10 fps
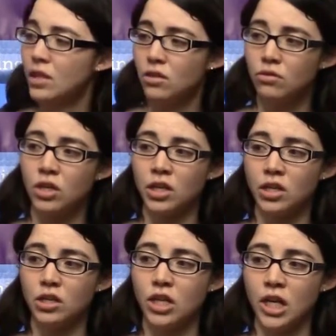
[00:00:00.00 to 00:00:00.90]
So
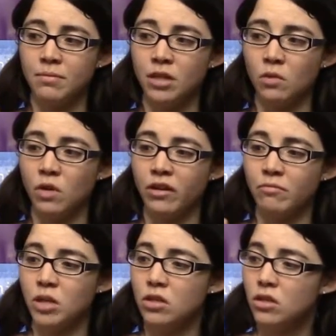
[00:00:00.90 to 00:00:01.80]
Jonathan James and the What If
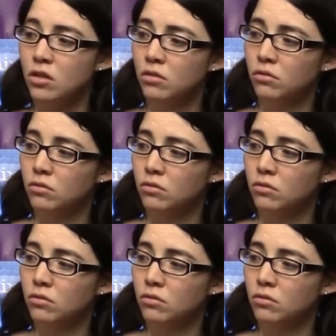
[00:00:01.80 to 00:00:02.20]
Monster.